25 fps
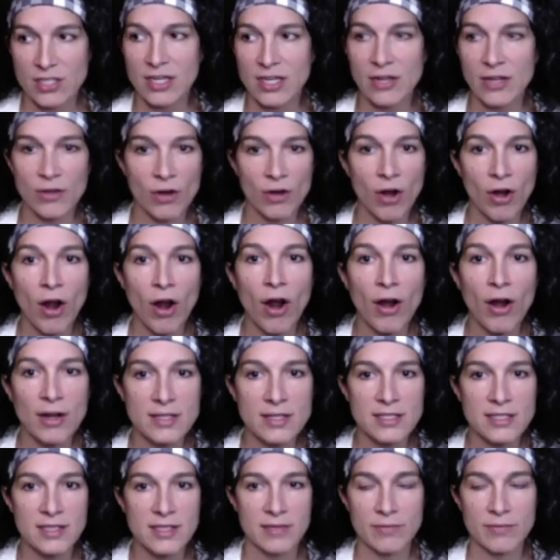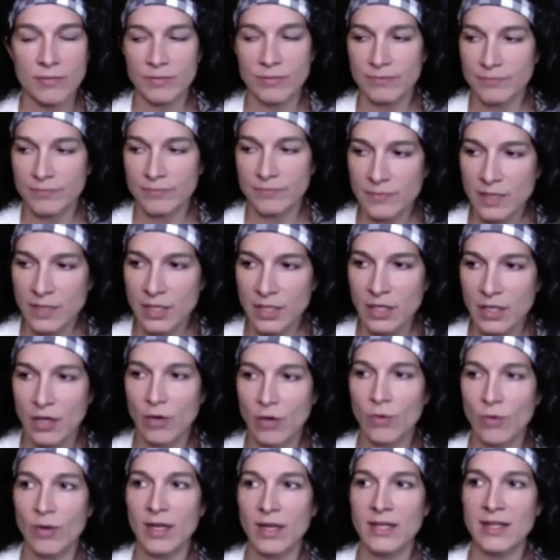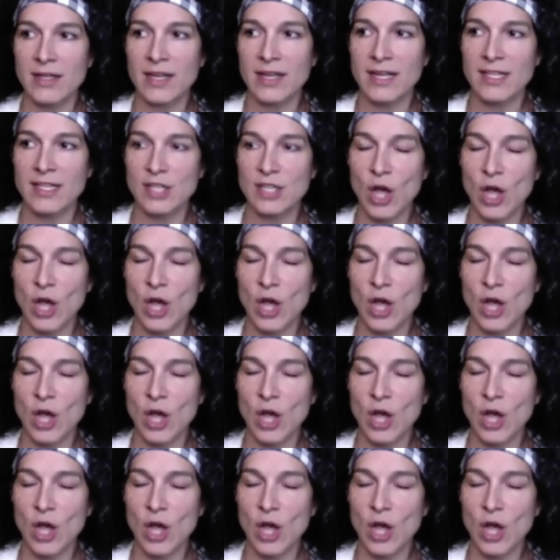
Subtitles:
Now, there are some, it's